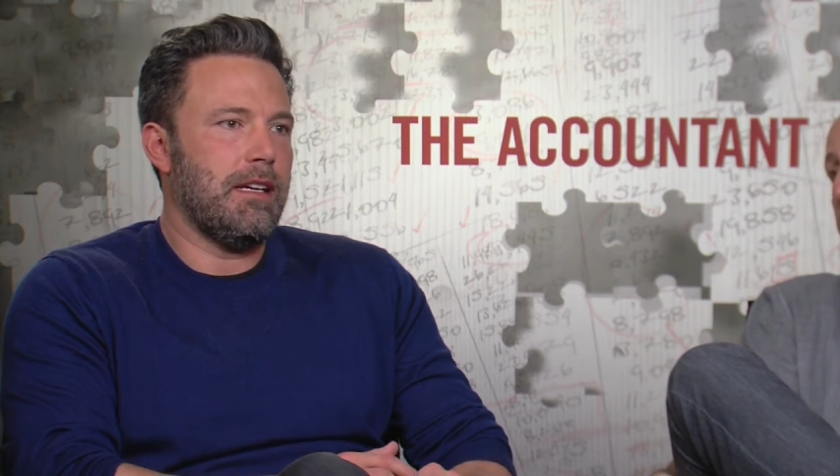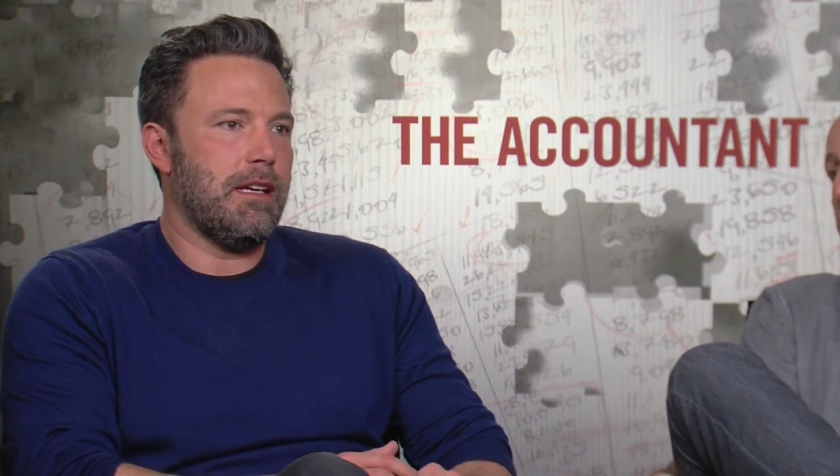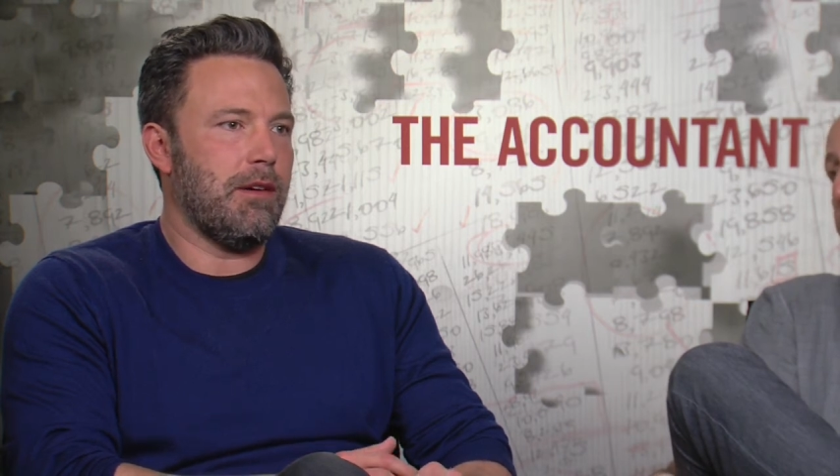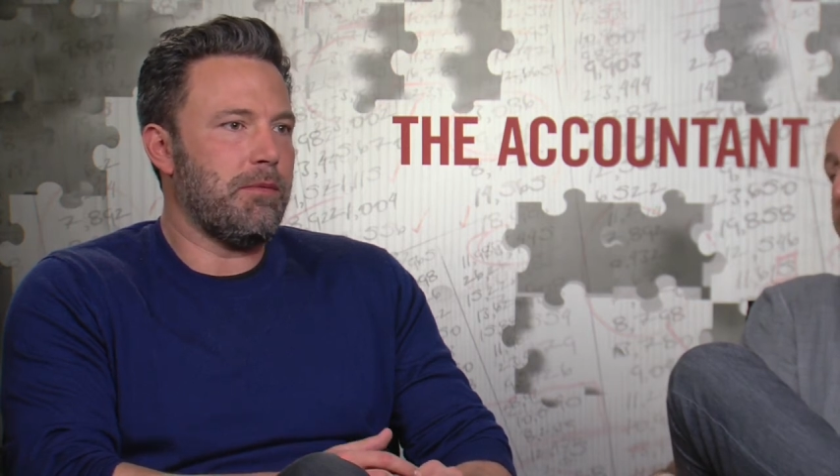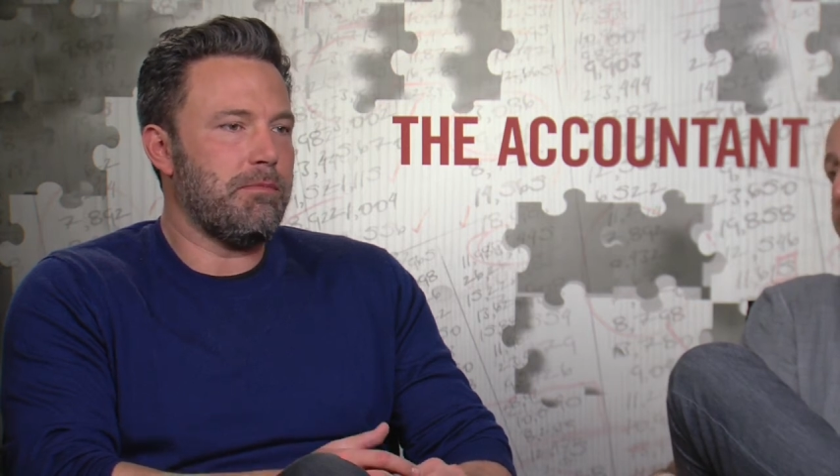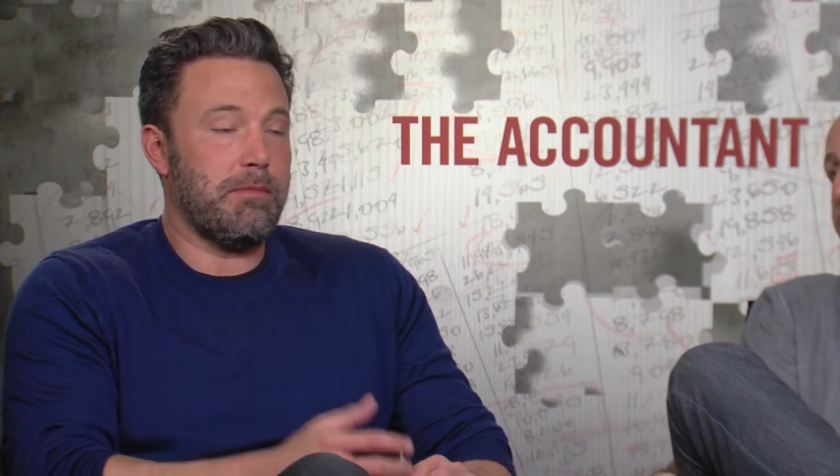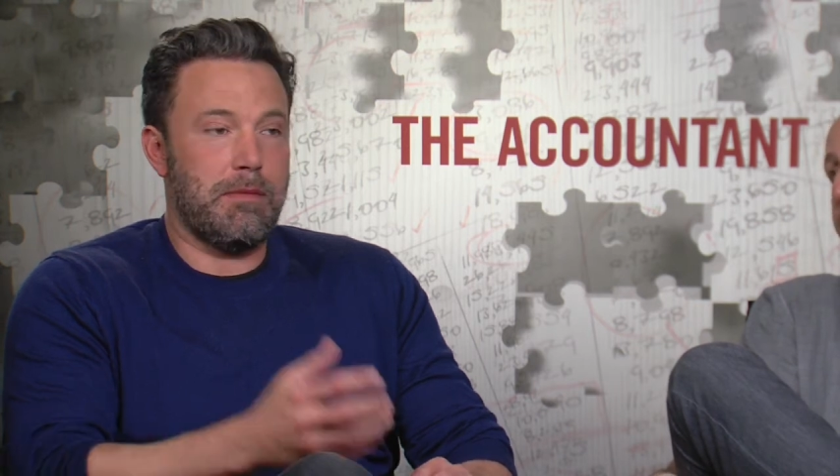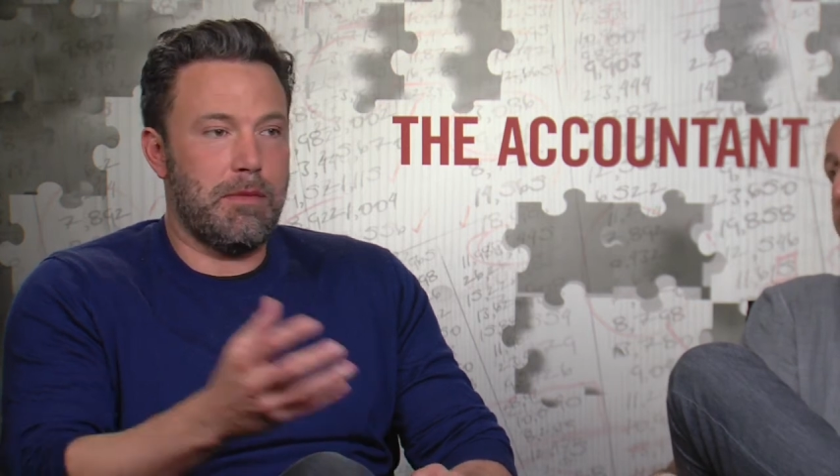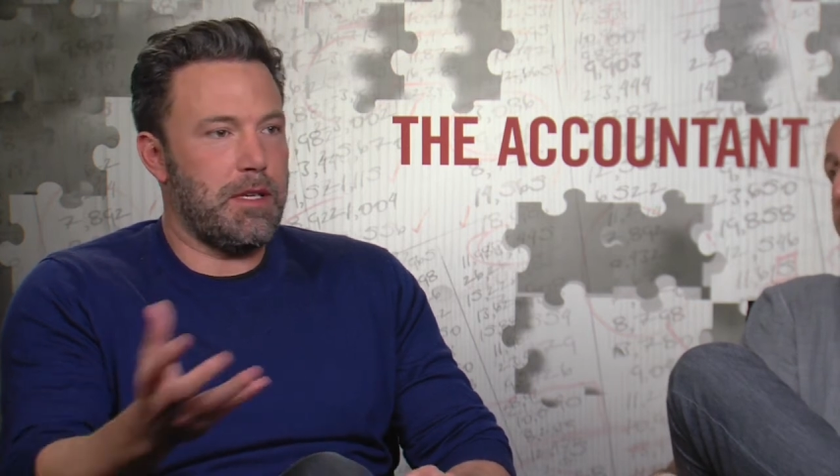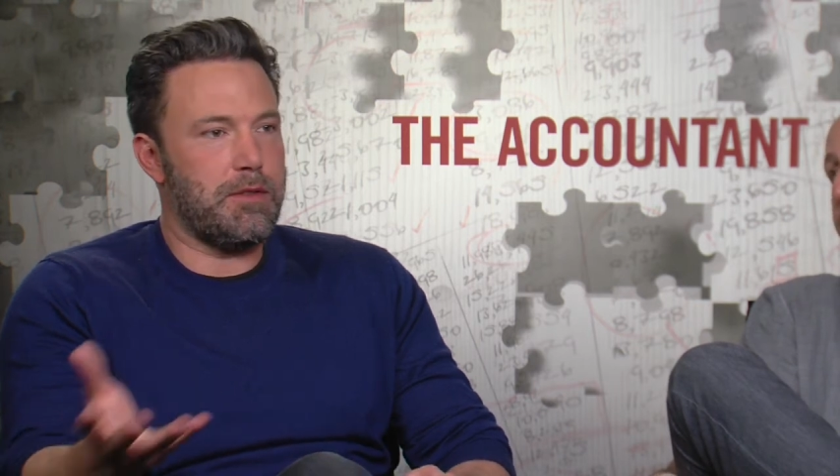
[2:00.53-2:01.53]
you know,
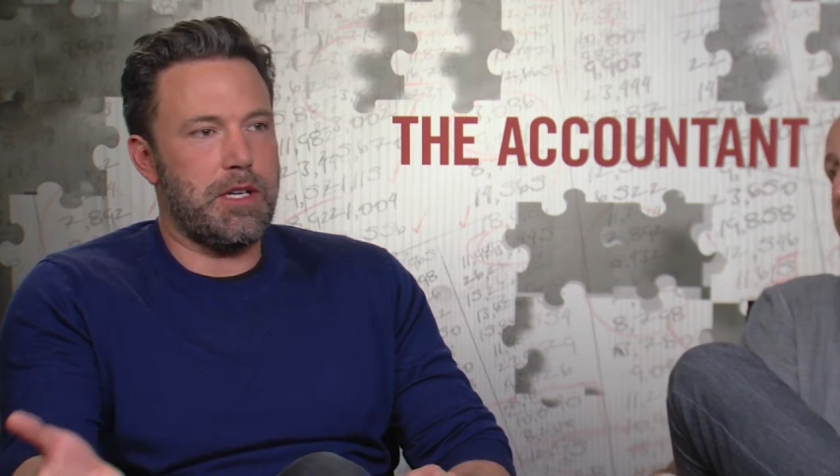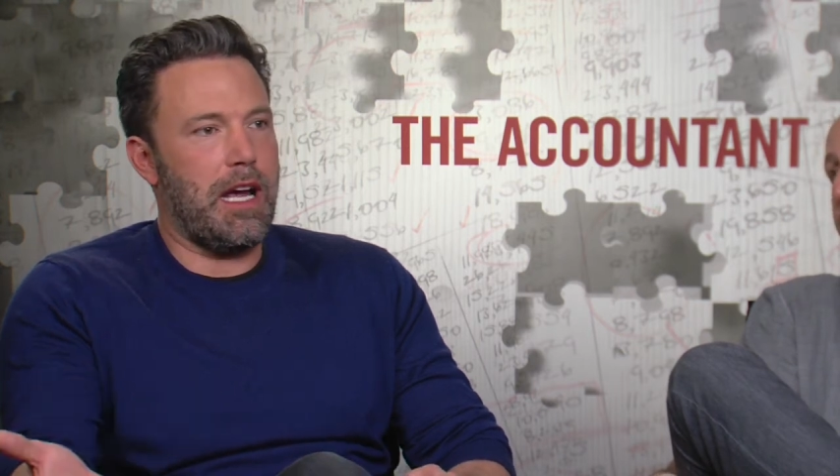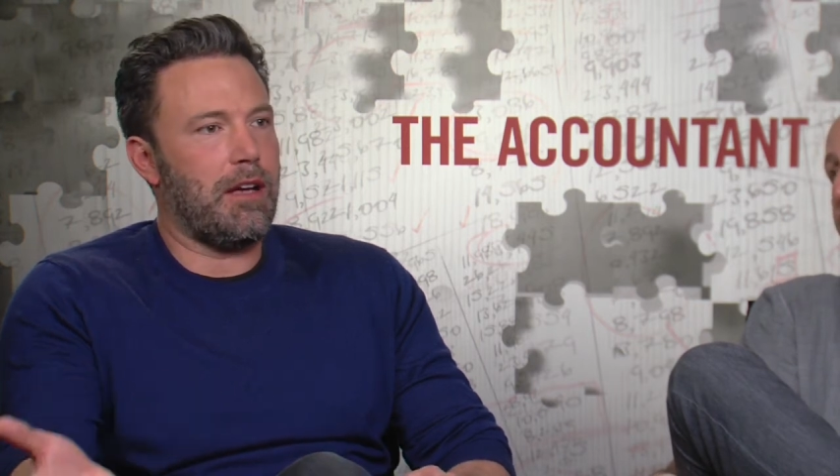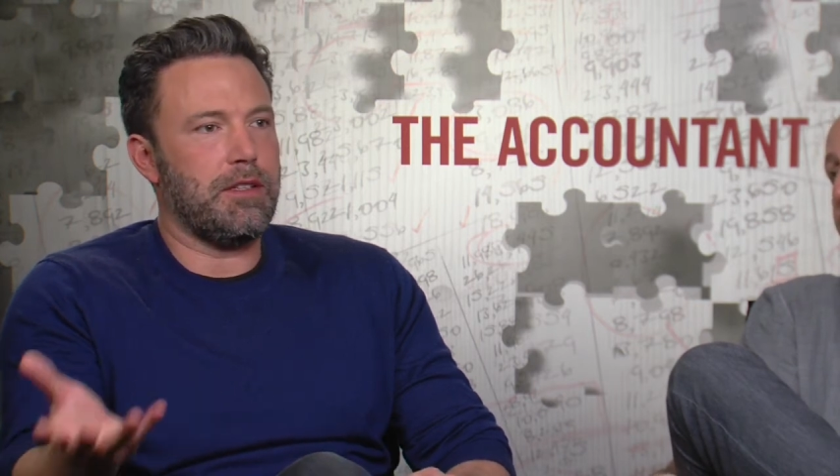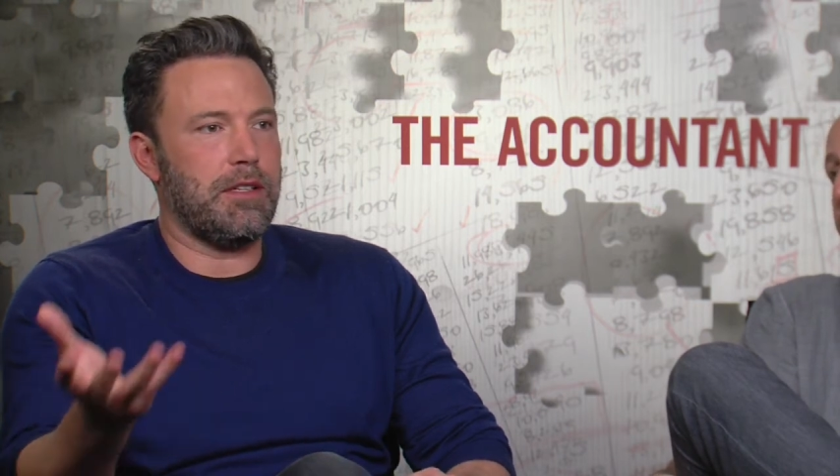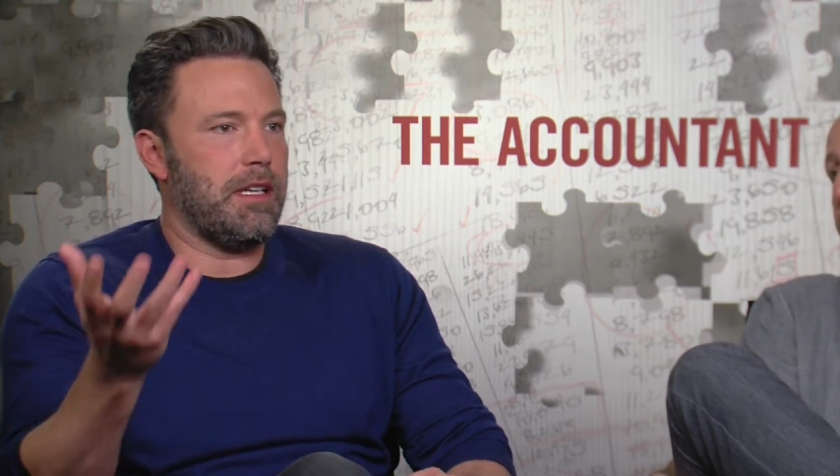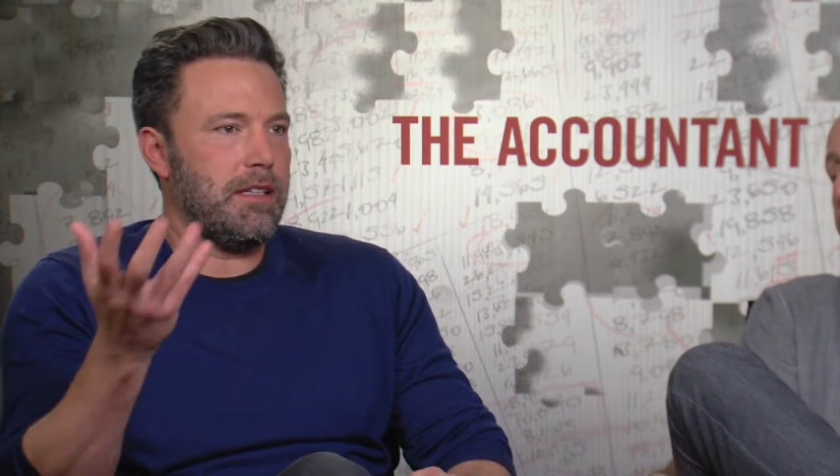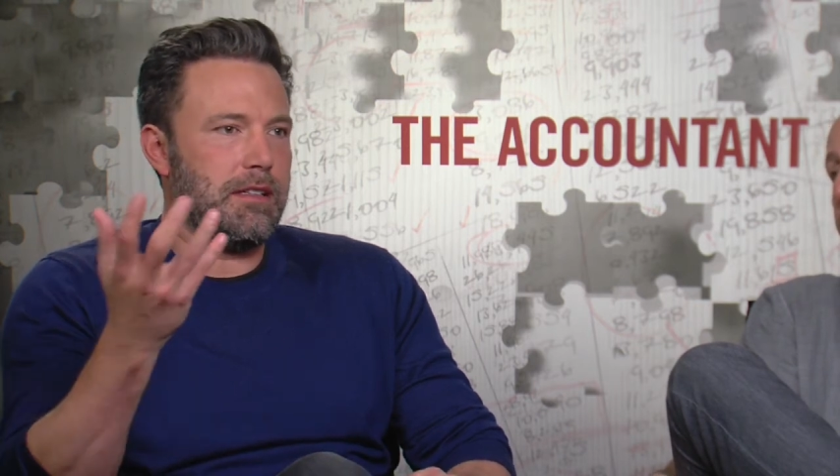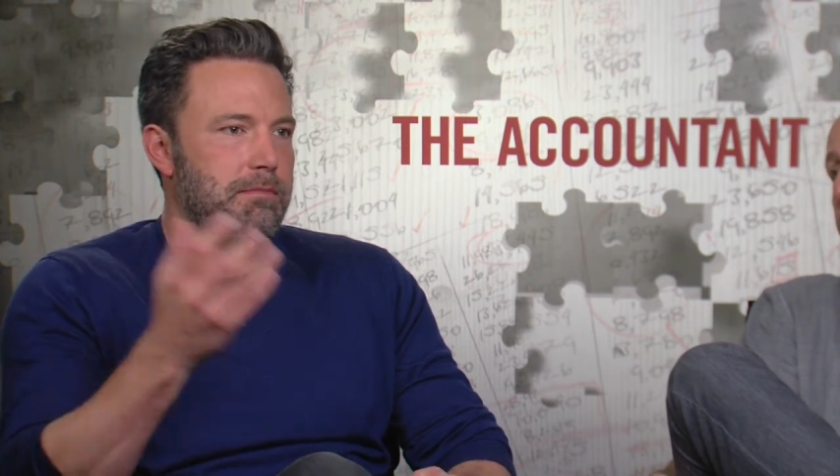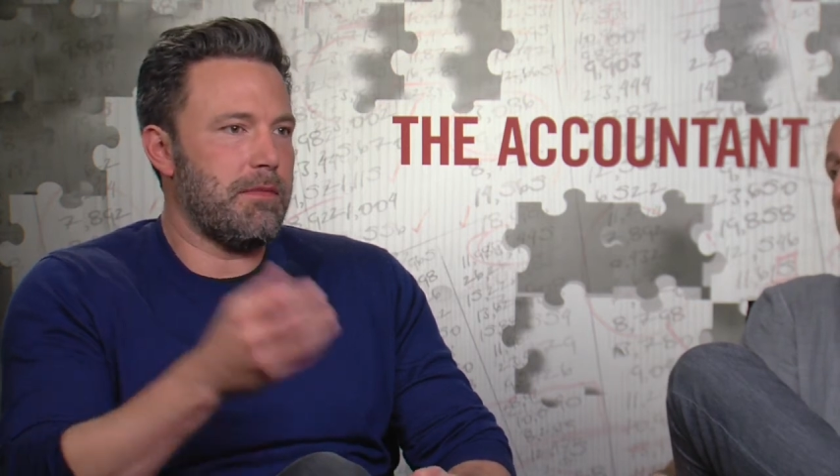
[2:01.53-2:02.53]
their childhood and